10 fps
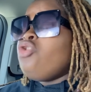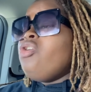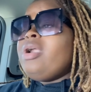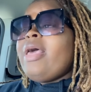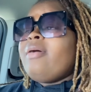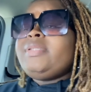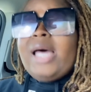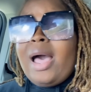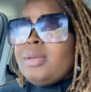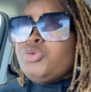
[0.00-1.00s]
You're going to have
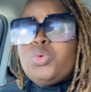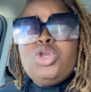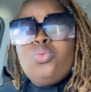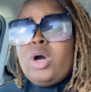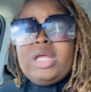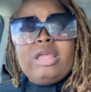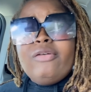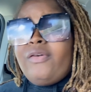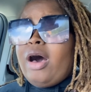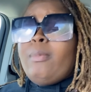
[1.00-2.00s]
times when you want to
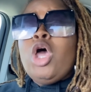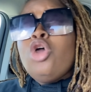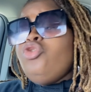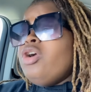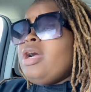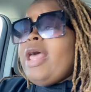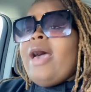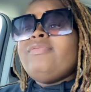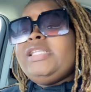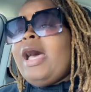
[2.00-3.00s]
give up. You're going to
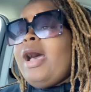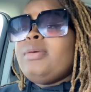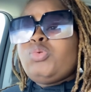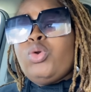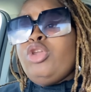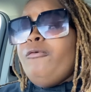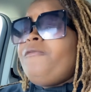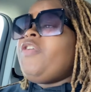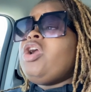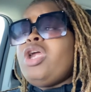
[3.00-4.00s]
have times when you
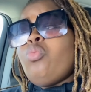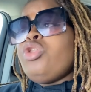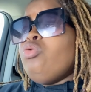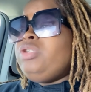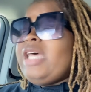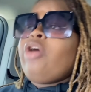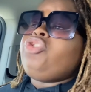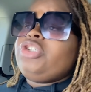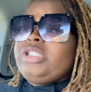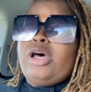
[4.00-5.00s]
fear and when you
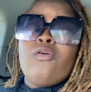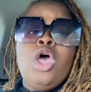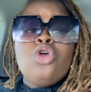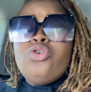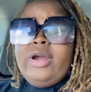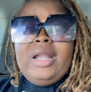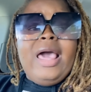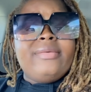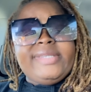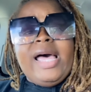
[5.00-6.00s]
doubt yourself. You're going to
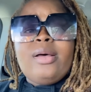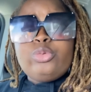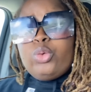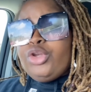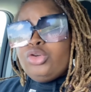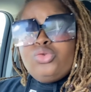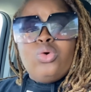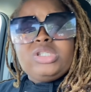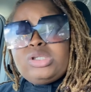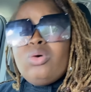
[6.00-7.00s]
have times where you're
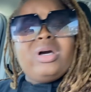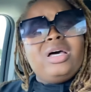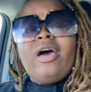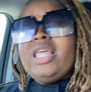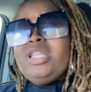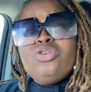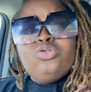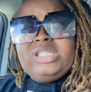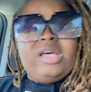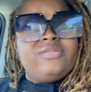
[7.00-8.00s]
doing so good and then
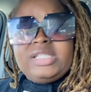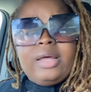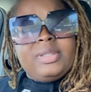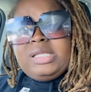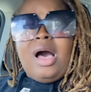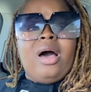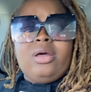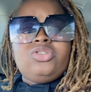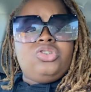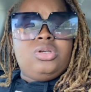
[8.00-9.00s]
you self
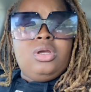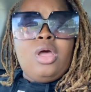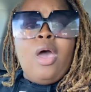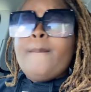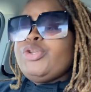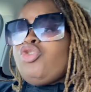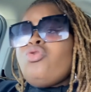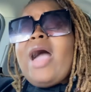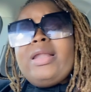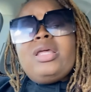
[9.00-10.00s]
sabotage. But
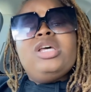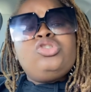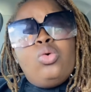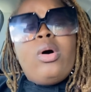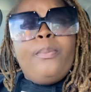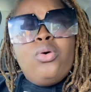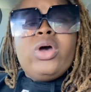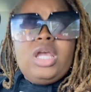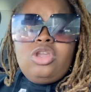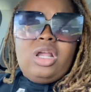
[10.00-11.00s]
you got to get to a
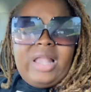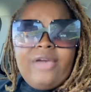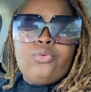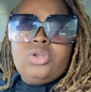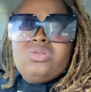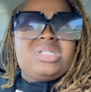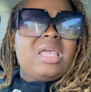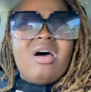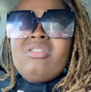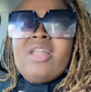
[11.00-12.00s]
point in your life where you say,
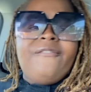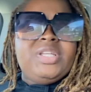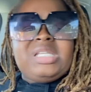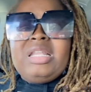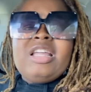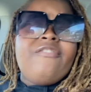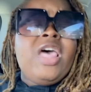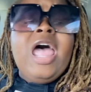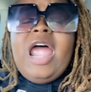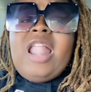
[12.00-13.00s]
enough is enough,
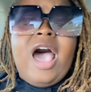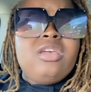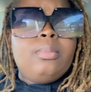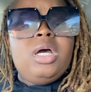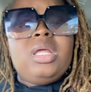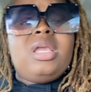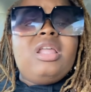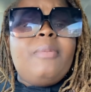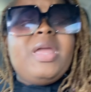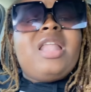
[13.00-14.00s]
and I am going to
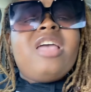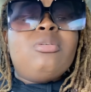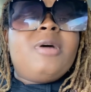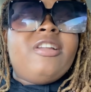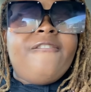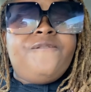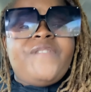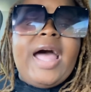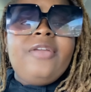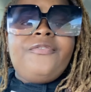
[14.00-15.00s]
get up and I am going to
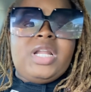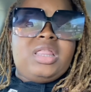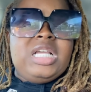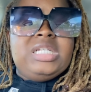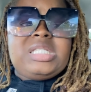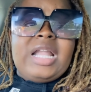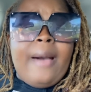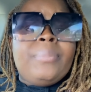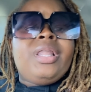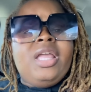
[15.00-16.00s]
fight for the things that
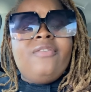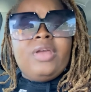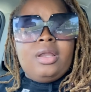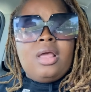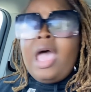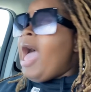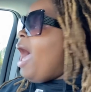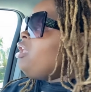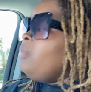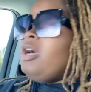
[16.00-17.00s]
I believe in.
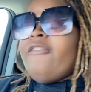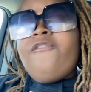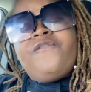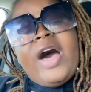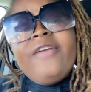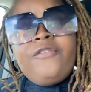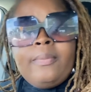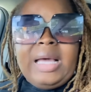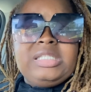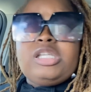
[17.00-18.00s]
I am going to fight for
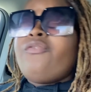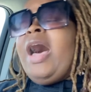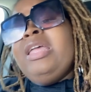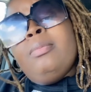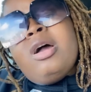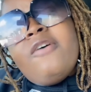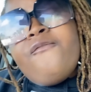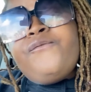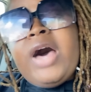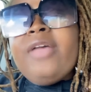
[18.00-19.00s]
myself. I am going to
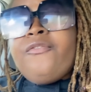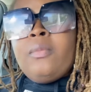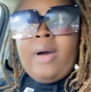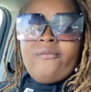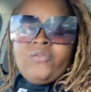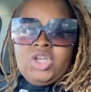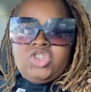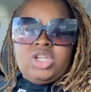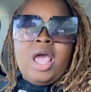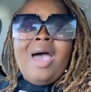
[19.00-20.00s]
fight for my
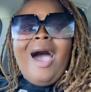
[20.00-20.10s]
vision.